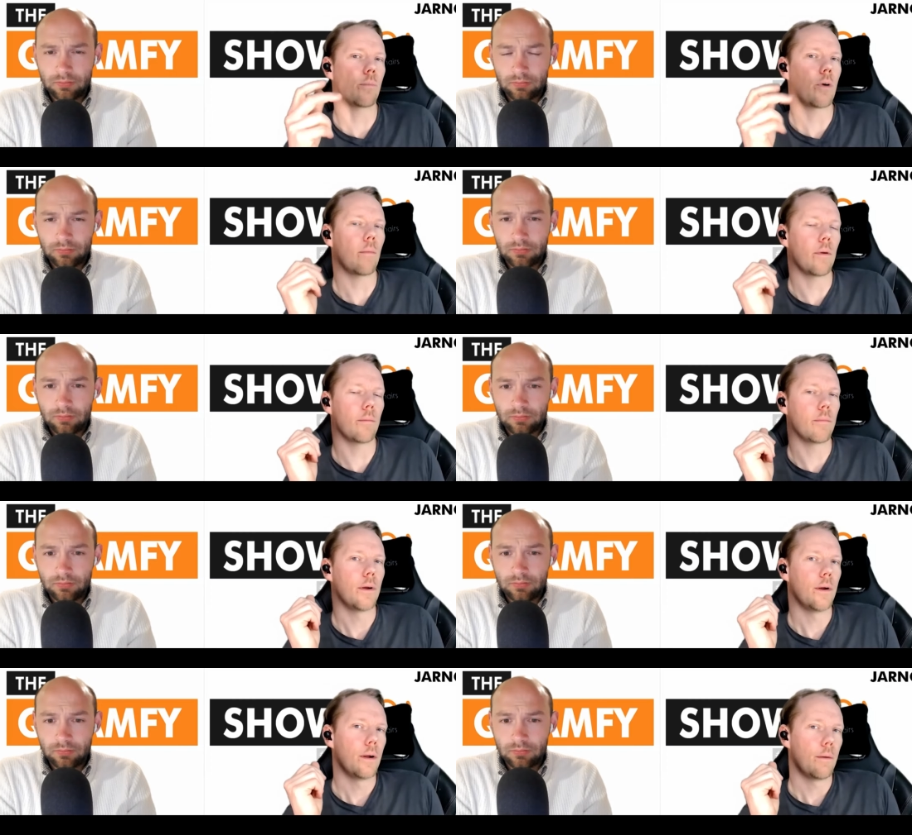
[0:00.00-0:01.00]
Speaker 1: it, no problem.
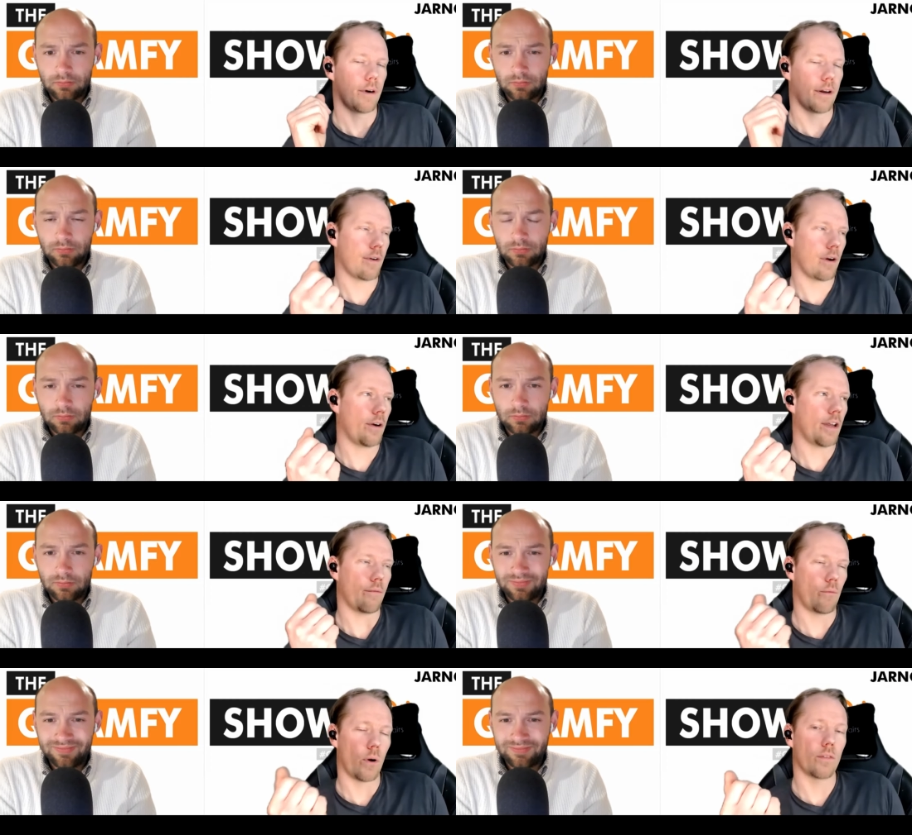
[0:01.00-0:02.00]
But if you only
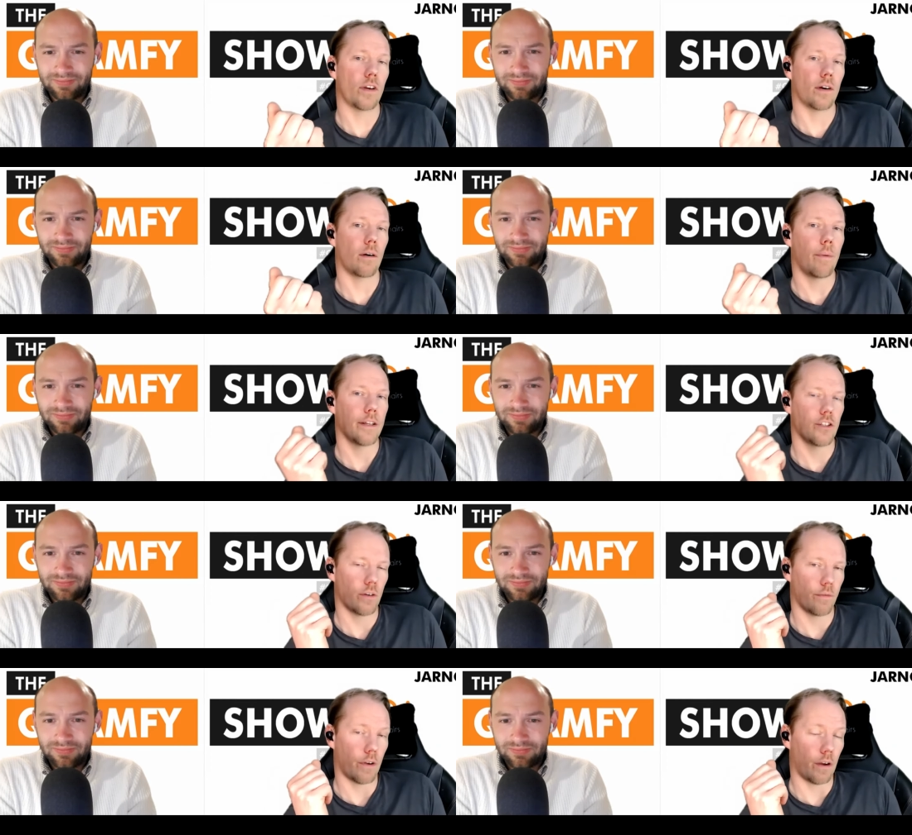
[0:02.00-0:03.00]
have one
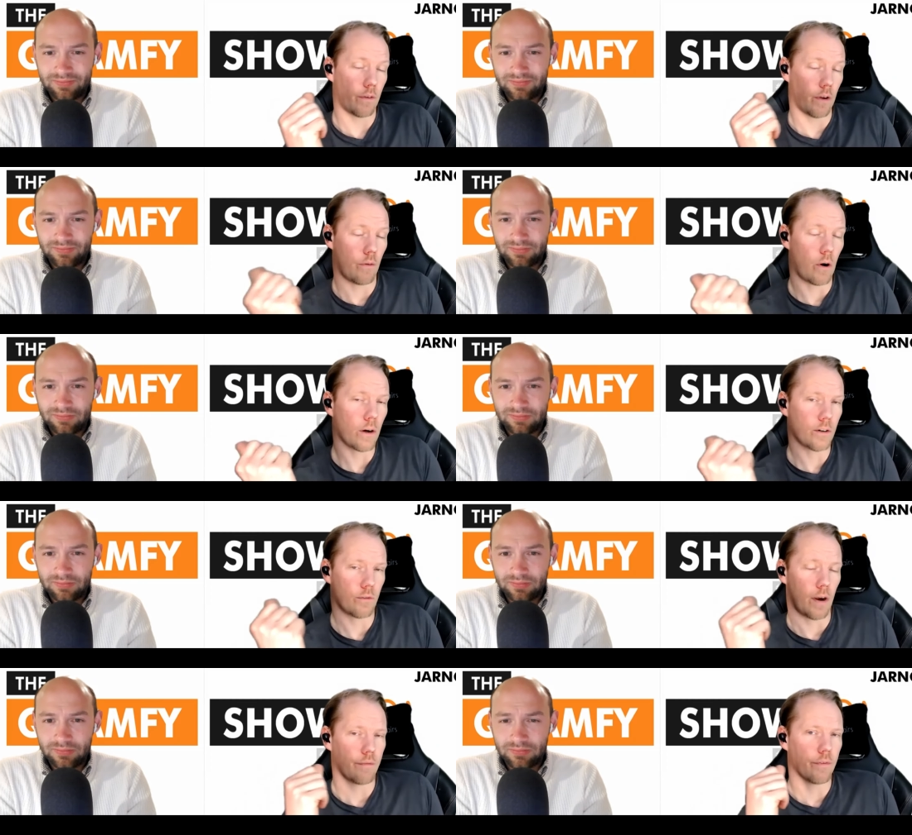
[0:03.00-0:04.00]
terabytes of, of, of
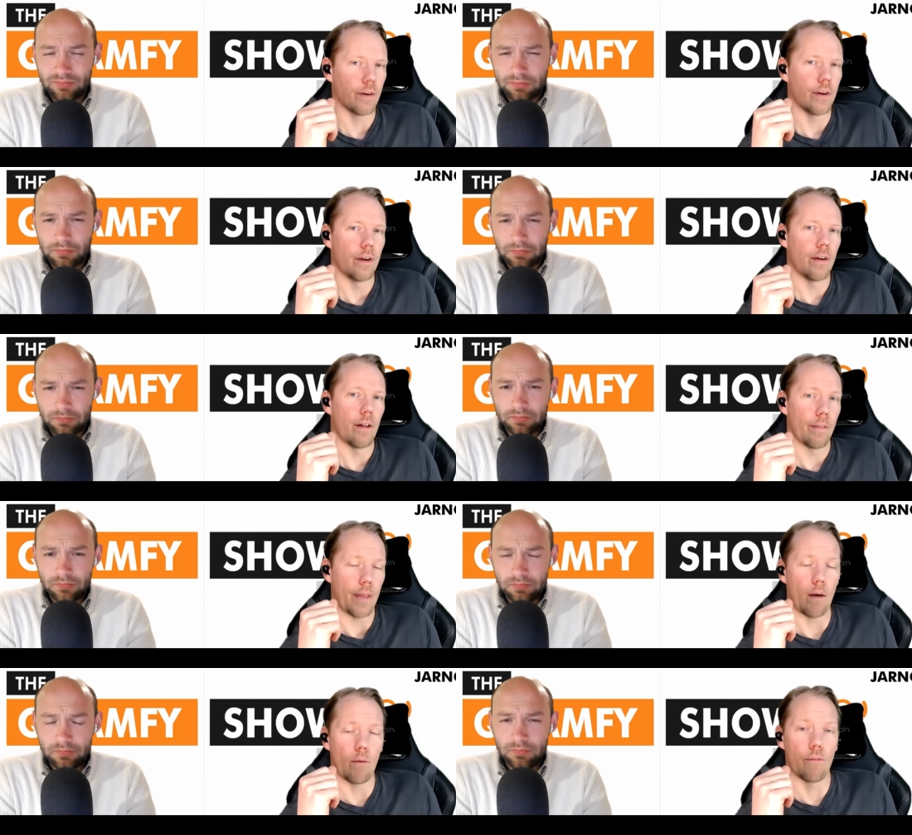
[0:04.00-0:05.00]
hard drive,
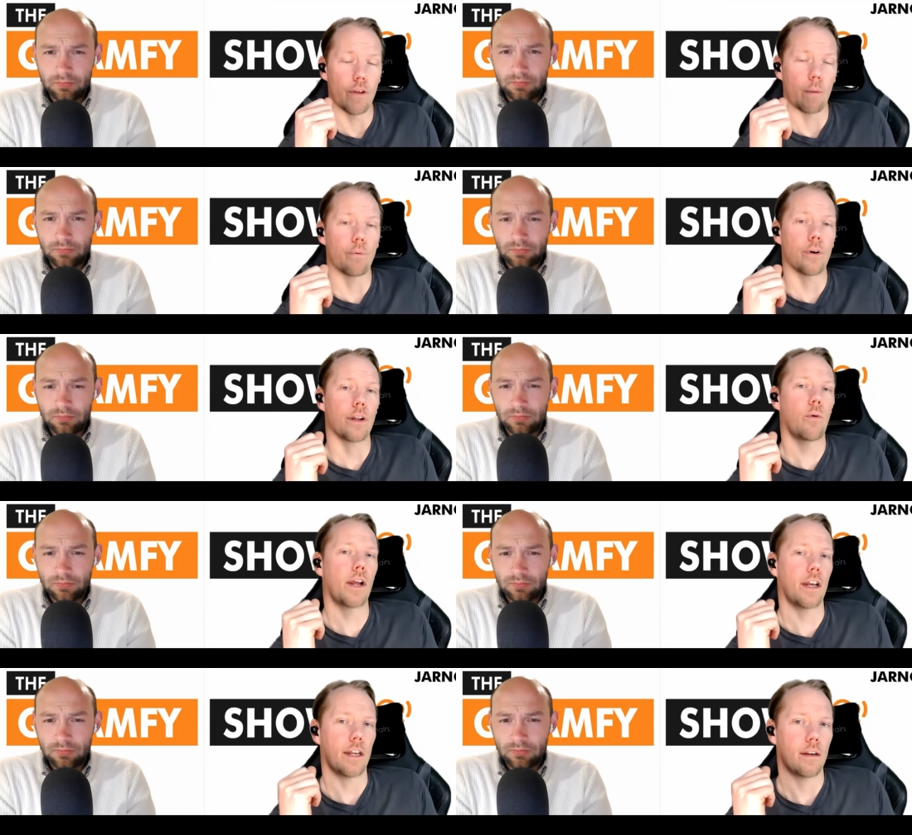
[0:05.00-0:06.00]
that will fill up pretty
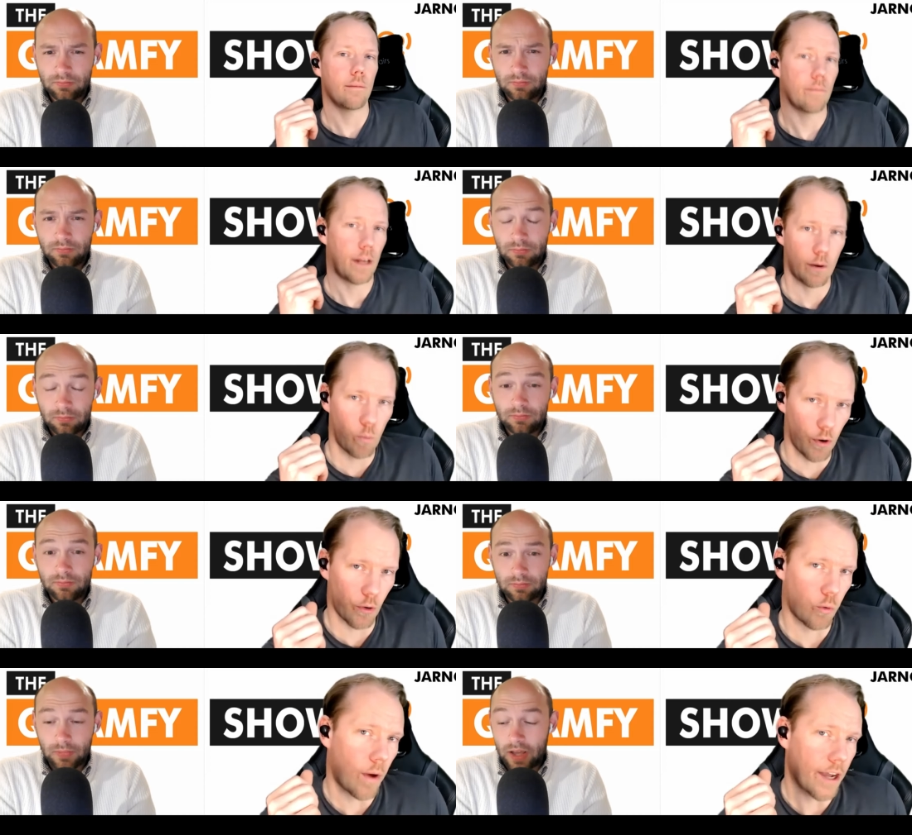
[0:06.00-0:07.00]
quickly. Like
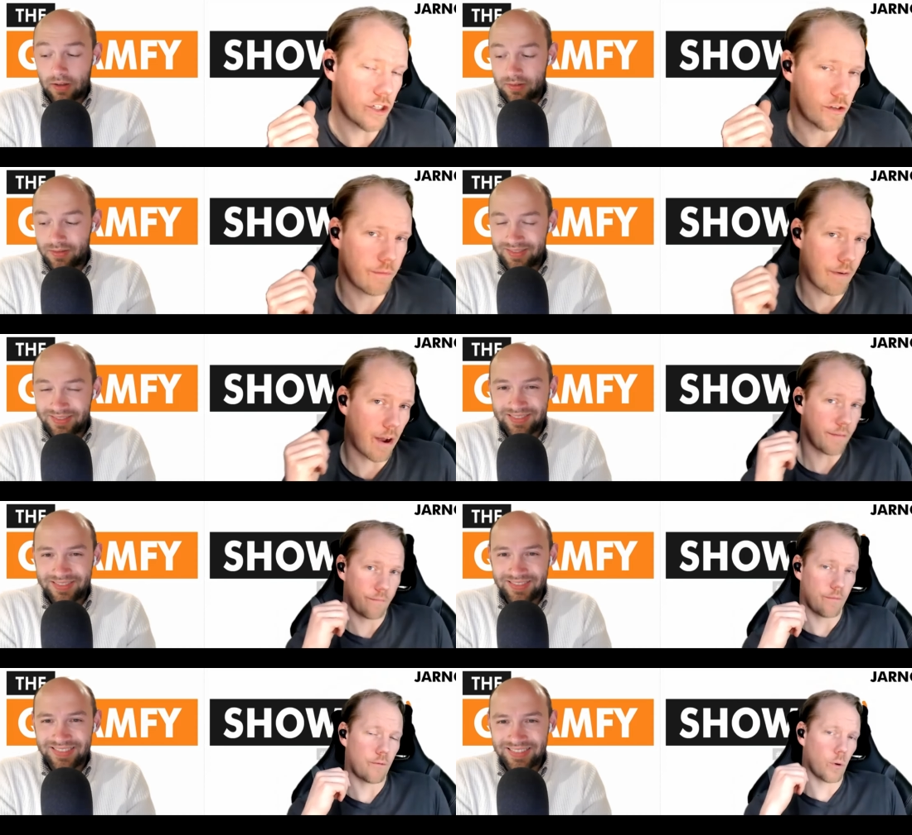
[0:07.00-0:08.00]
one Horizon
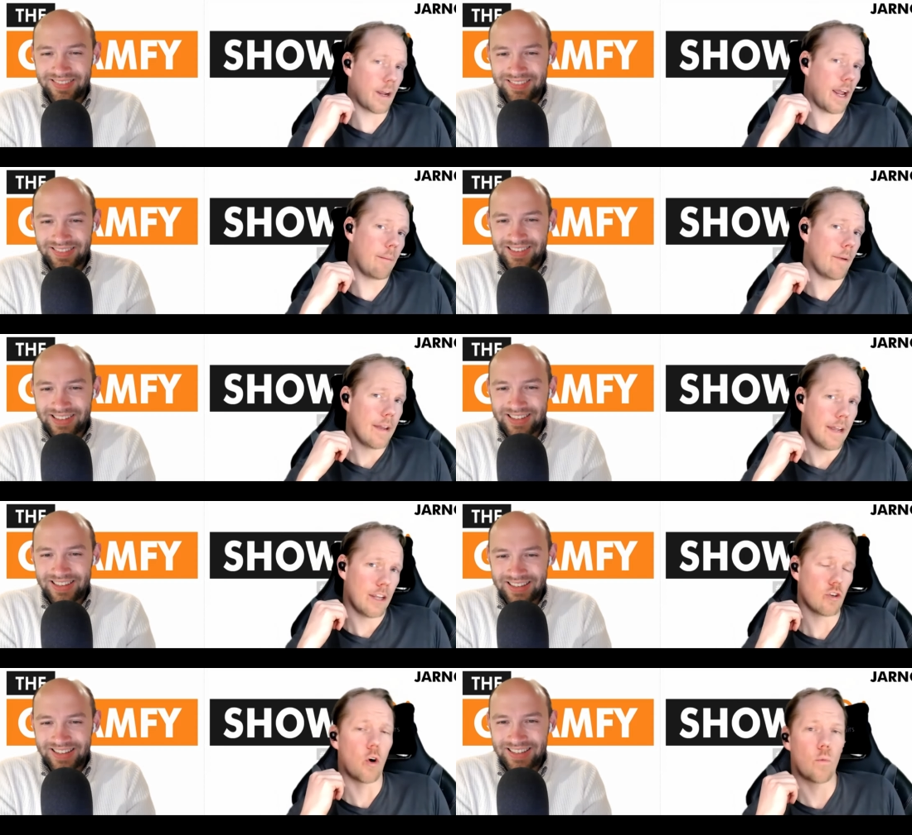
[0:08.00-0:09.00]
5 4 game
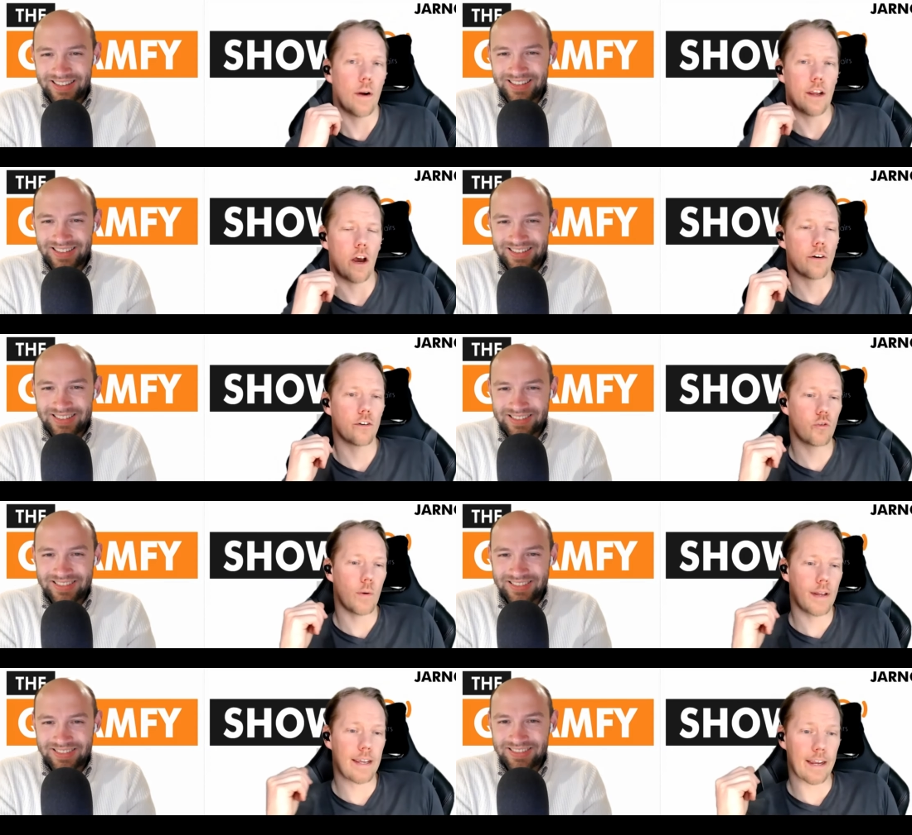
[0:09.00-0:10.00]
is already
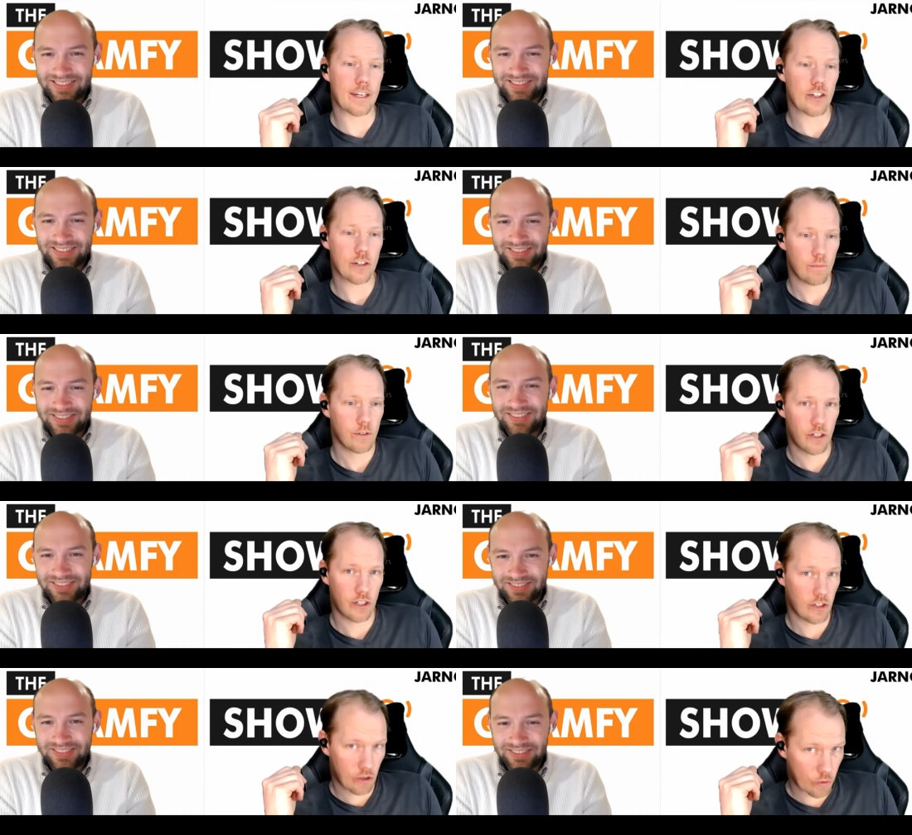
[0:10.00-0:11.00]
120 gigs,
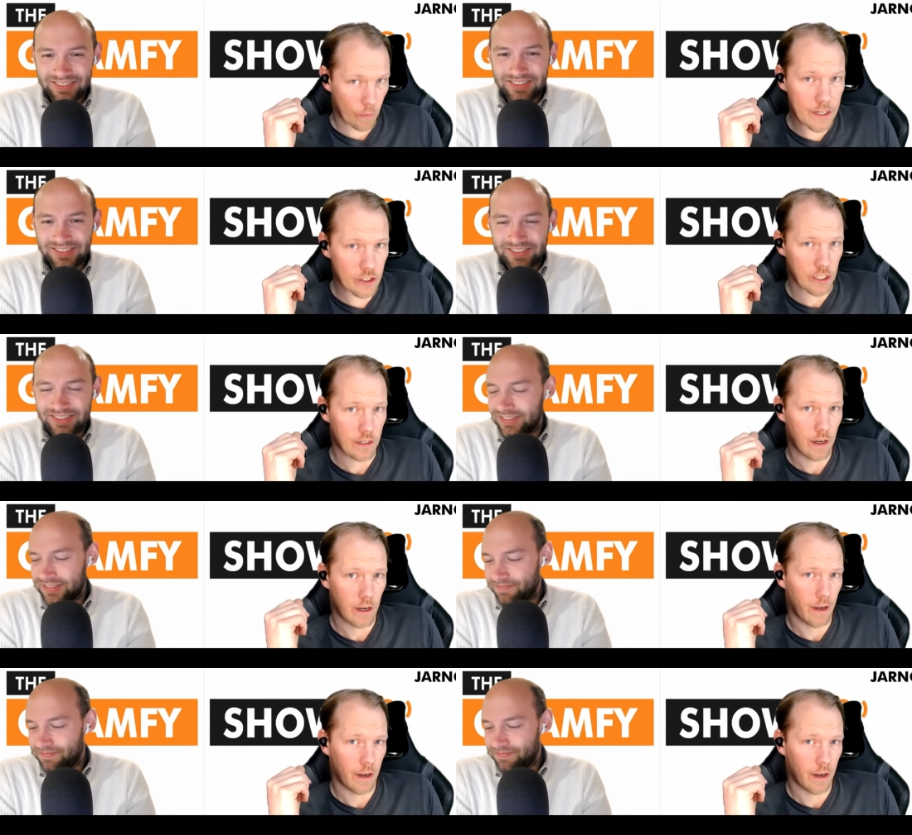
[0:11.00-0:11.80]
which is crazy.